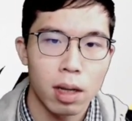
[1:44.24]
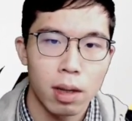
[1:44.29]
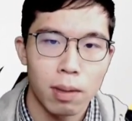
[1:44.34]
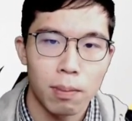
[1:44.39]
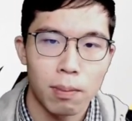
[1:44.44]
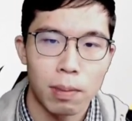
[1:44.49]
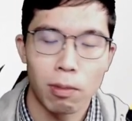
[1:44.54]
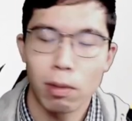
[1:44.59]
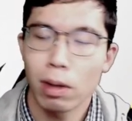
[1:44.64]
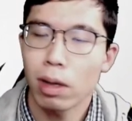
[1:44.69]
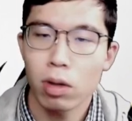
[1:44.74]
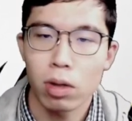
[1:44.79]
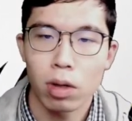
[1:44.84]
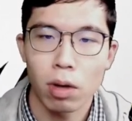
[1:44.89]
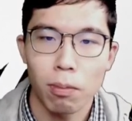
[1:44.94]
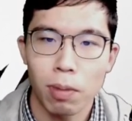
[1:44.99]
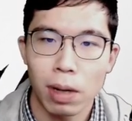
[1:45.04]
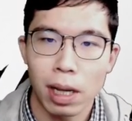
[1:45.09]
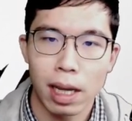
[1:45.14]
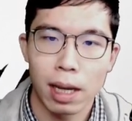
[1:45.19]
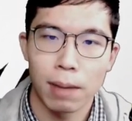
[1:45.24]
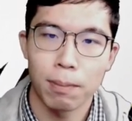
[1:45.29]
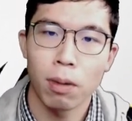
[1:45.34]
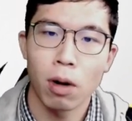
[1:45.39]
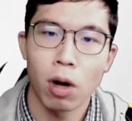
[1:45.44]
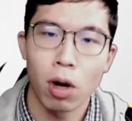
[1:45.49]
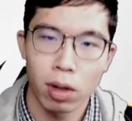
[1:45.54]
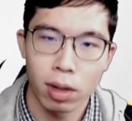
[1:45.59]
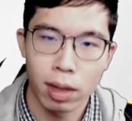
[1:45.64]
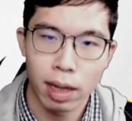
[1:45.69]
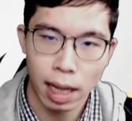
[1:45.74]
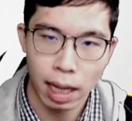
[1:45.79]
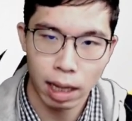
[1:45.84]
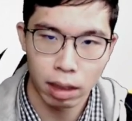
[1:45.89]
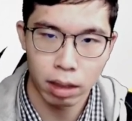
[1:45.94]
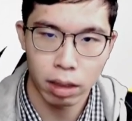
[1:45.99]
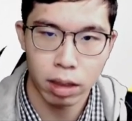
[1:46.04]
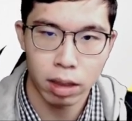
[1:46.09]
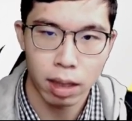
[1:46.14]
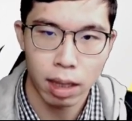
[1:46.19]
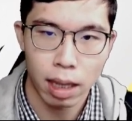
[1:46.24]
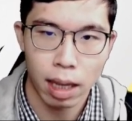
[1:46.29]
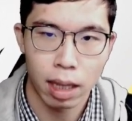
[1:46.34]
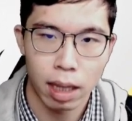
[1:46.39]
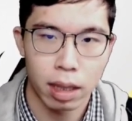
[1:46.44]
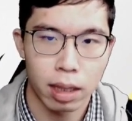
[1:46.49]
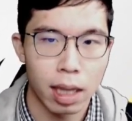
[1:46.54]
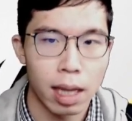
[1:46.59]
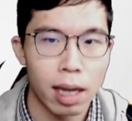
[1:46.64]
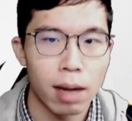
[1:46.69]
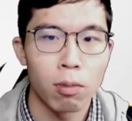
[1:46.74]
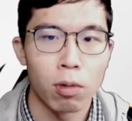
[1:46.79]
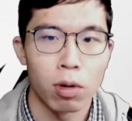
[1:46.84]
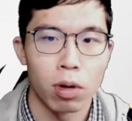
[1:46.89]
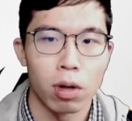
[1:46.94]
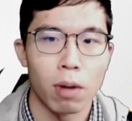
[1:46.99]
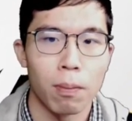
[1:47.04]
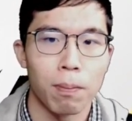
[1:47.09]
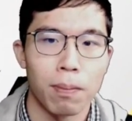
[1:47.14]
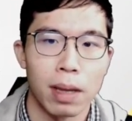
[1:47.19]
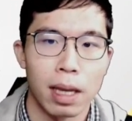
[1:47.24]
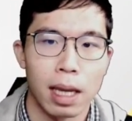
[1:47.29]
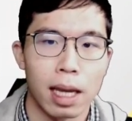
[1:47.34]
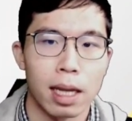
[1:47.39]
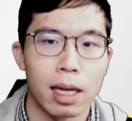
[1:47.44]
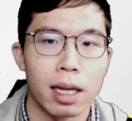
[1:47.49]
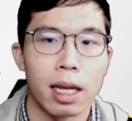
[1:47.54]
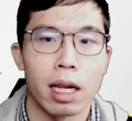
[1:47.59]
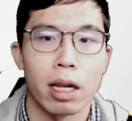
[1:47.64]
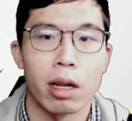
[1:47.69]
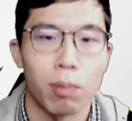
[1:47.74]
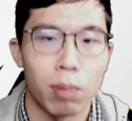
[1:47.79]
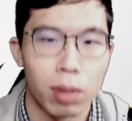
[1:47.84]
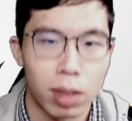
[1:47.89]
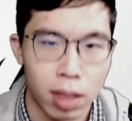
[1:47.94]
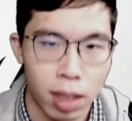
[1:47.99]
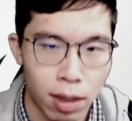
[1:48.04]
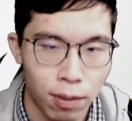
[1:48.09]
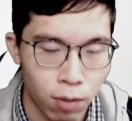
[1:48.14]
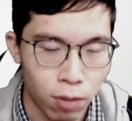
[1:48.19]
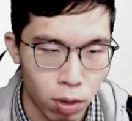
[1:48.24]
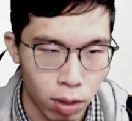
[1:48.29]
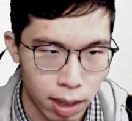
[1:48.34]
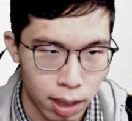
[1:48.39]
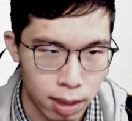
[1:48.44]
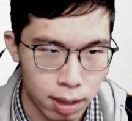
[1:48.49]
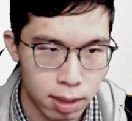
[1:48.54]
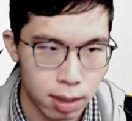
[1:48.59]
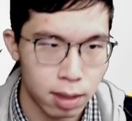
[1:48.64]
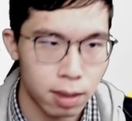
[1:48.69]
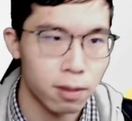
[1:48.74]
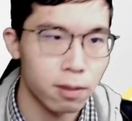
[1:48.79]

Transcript: but we could not play at point X, as there would not be any liberty for it.